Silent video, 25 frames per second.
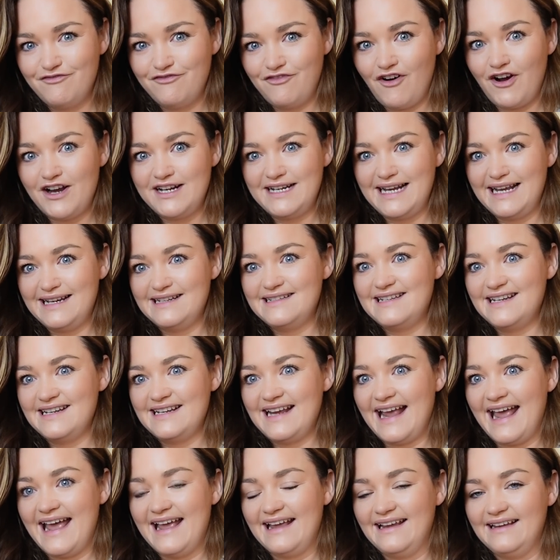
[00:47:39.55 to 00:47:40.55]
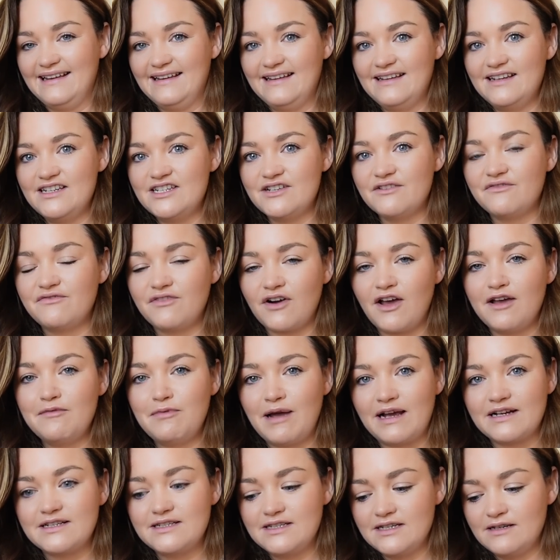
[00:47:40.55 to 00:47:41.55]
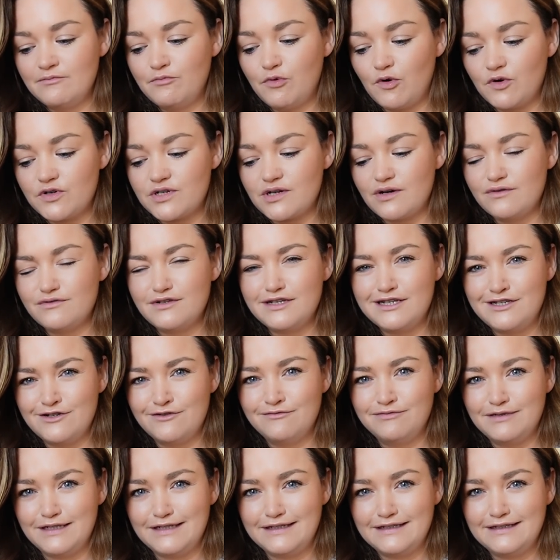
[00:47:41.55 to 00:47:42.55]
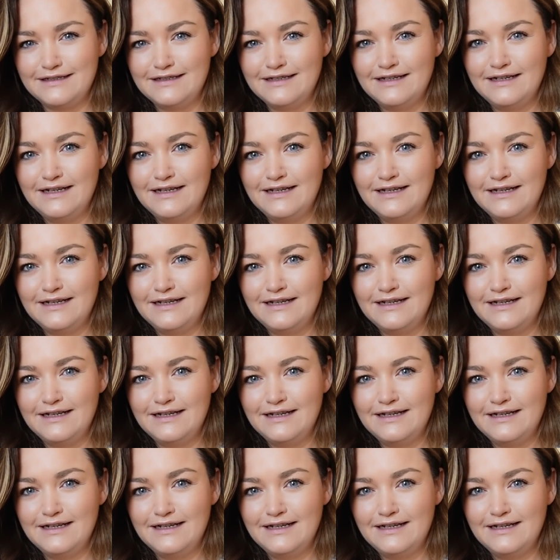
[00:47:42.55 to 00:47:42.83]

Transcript: Friday today to fly back to Bordeaux to Dublin.